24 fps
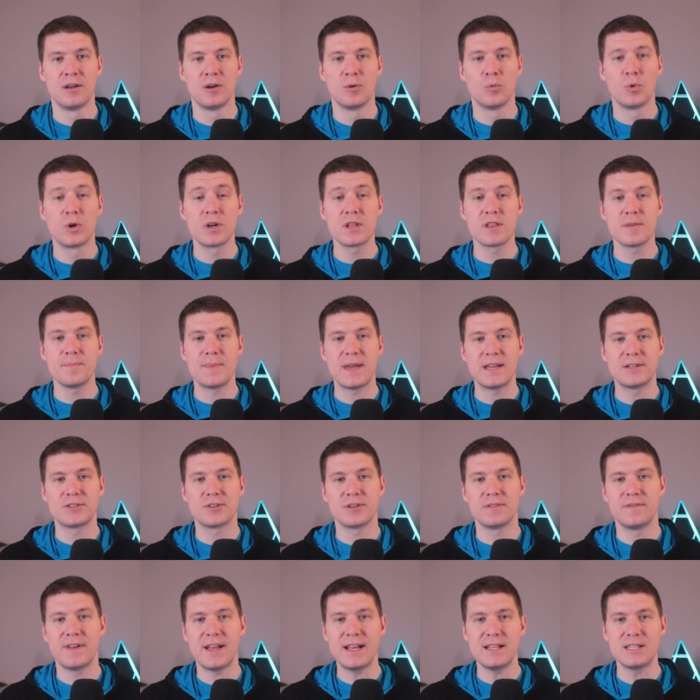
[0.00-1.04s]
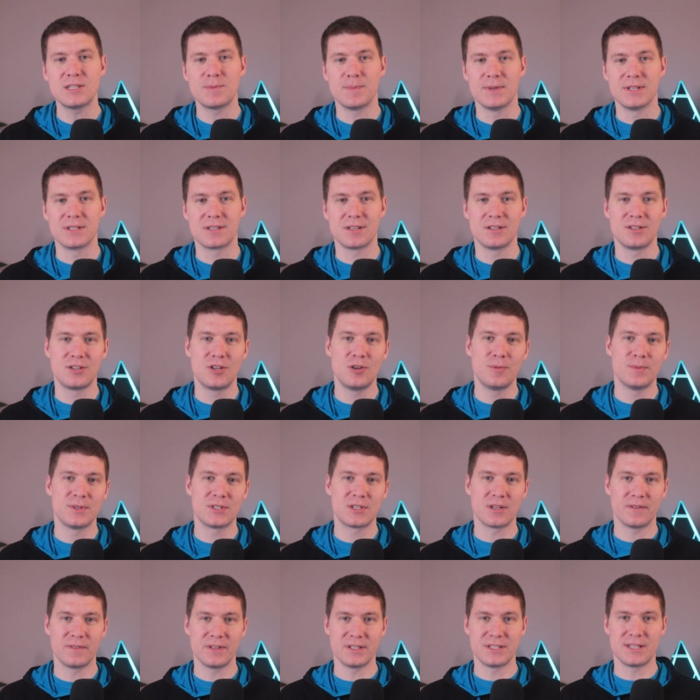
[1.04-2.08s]
One of the major advancements in human
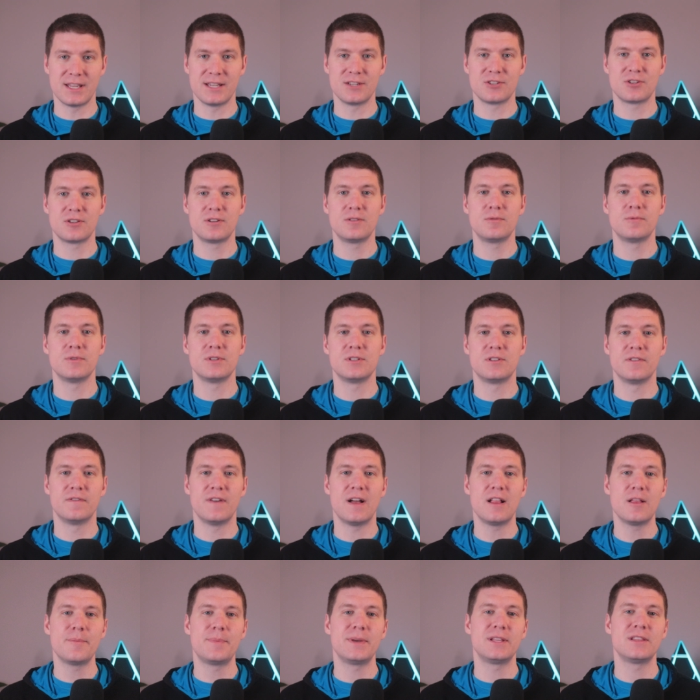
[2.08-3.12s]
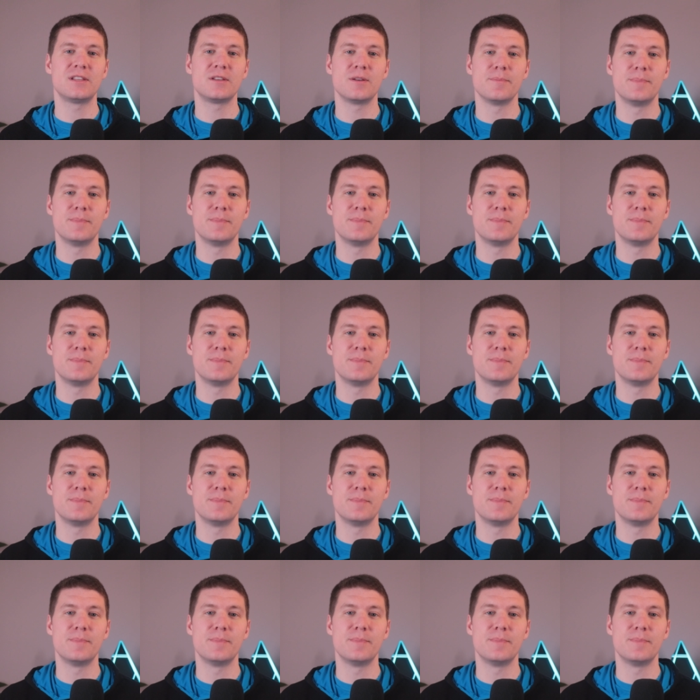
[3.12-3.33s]
civilization was developing the